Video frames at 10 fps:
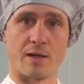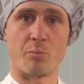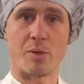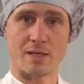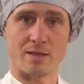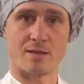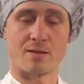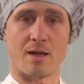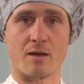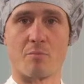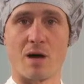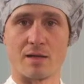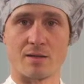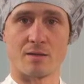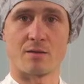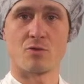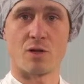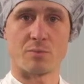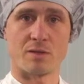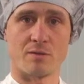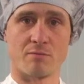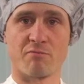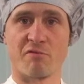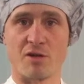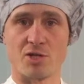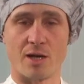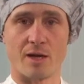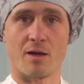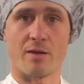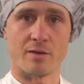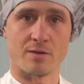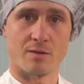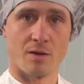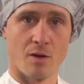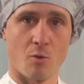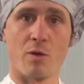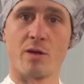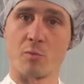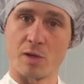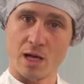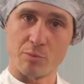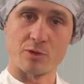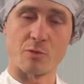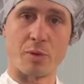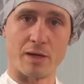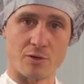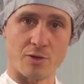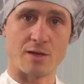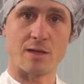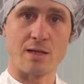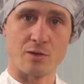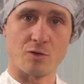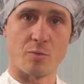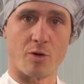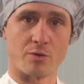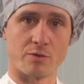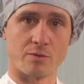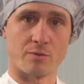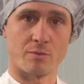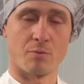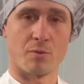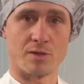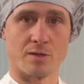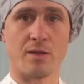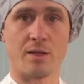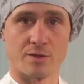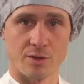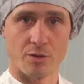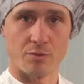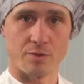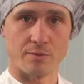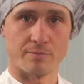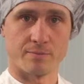that pests like mites, thrips, fungi and others will not be able to penetrate into the box once the lid is closed.